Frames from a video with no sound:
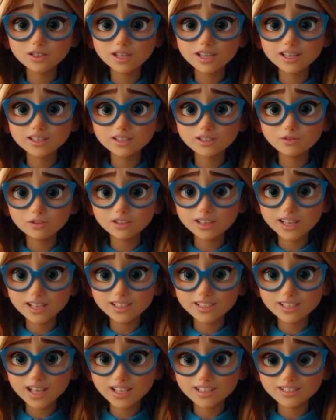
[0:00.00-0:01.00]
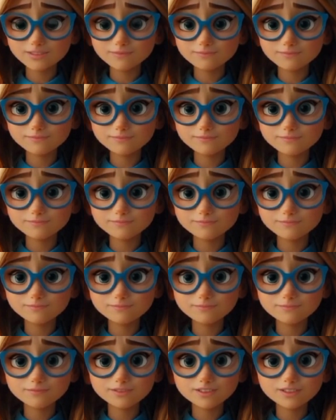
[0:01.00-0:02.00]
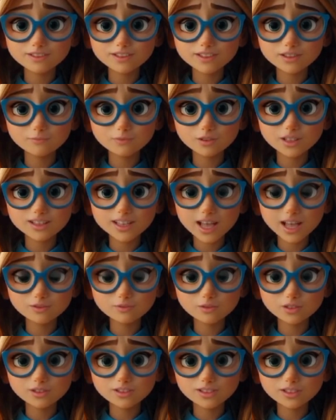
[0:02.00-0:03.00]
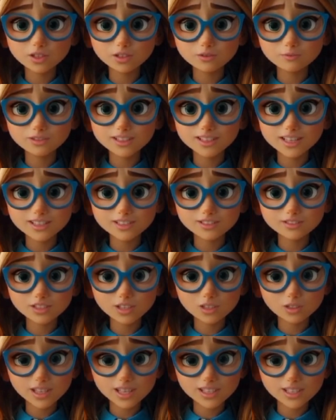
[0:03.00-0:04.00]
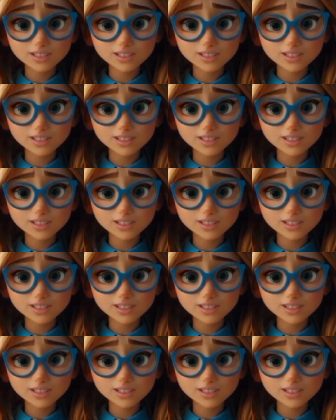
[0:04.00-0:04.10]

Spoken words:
I decided to call him to tell him, and I called him and said hello.